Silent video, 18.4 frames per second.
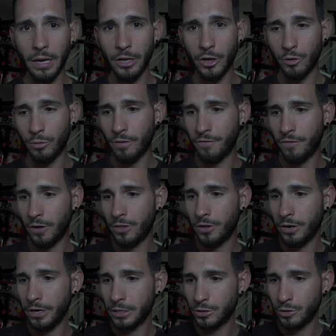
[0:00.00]
a little bit
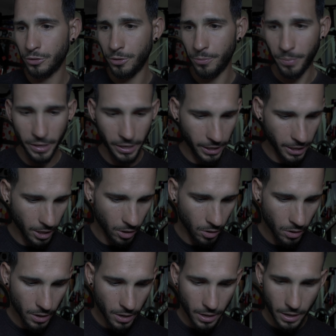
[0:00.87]
further into the
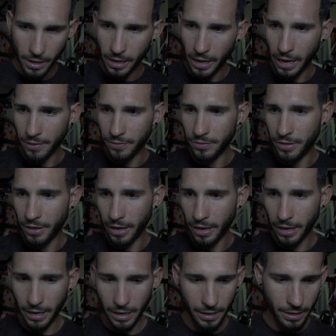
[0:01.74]
video. And
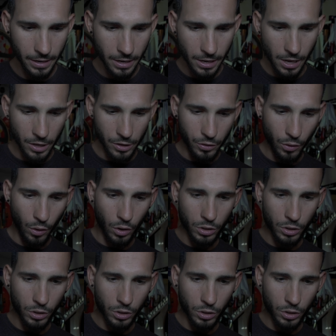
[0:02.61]
then you